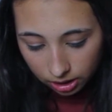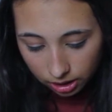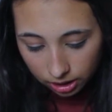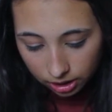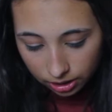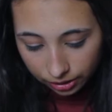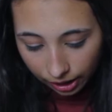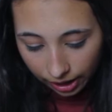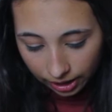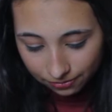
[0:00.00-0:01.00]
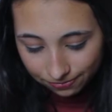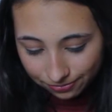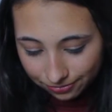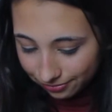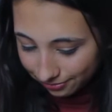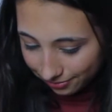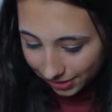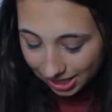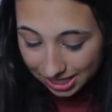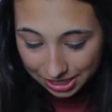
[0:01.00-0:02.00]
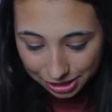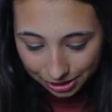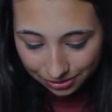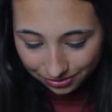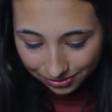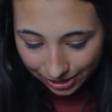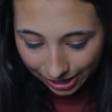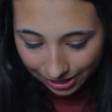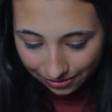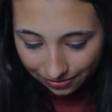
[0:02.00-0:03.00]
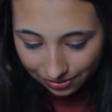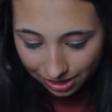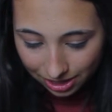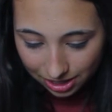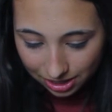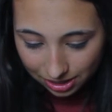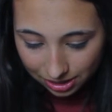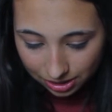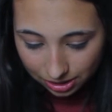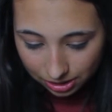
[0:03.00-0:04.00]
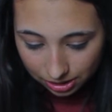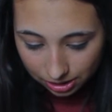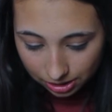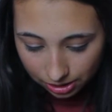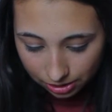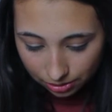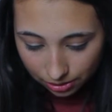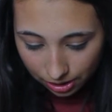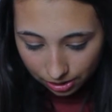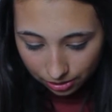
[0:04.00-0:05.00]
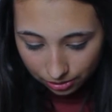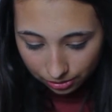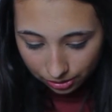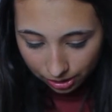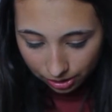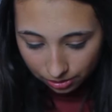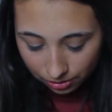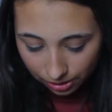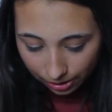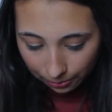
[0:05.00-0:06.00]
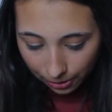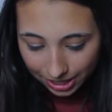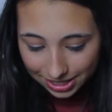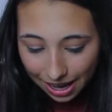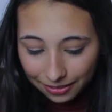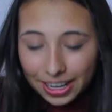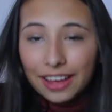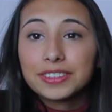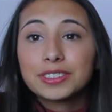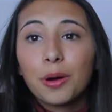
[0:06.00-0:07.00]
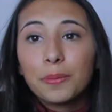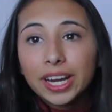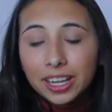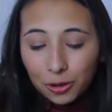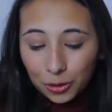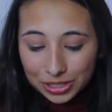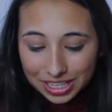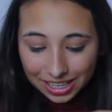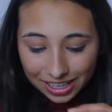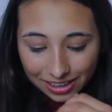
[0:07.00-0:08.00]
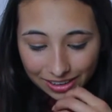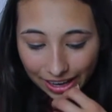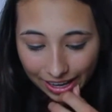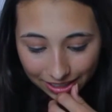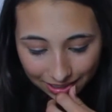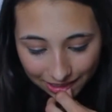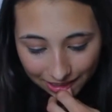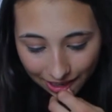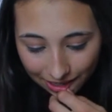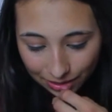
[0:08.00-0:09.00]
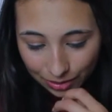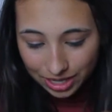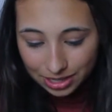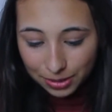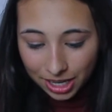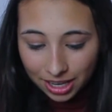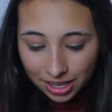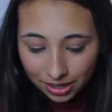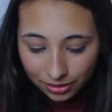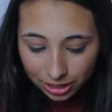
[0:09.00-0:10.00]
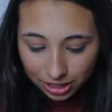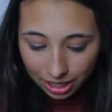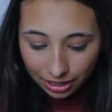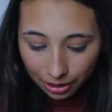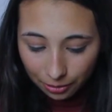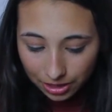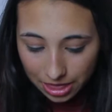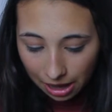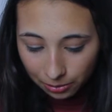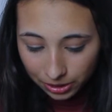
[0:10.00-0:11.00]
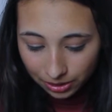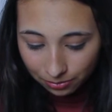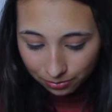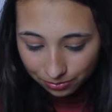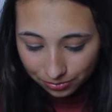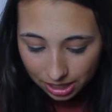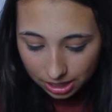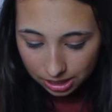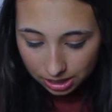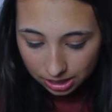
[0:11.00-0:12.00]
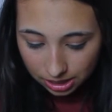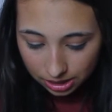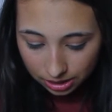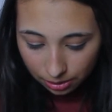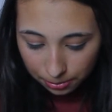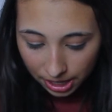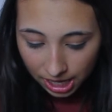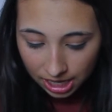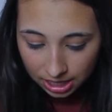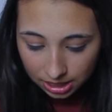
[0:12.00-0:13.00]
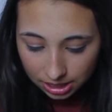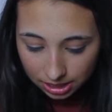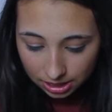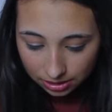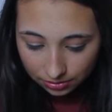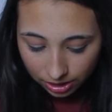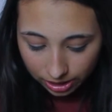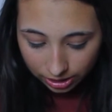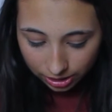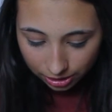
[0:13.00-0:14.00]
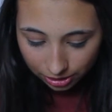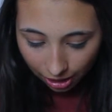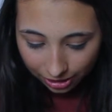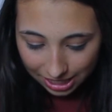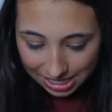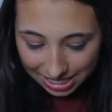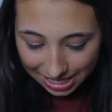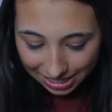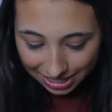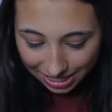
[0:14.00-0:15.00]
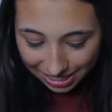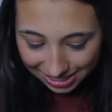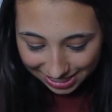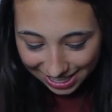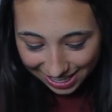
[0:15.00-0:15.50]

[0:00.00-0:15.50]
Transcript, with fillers: Uh, okay. A t-shirt. Great. Oh, no, no, no. Okay, why does that one have so many holes in it? Okay, that annoys me. We're just gonna go with that one. Uh, no pants. What shoes? Are these Yeezys?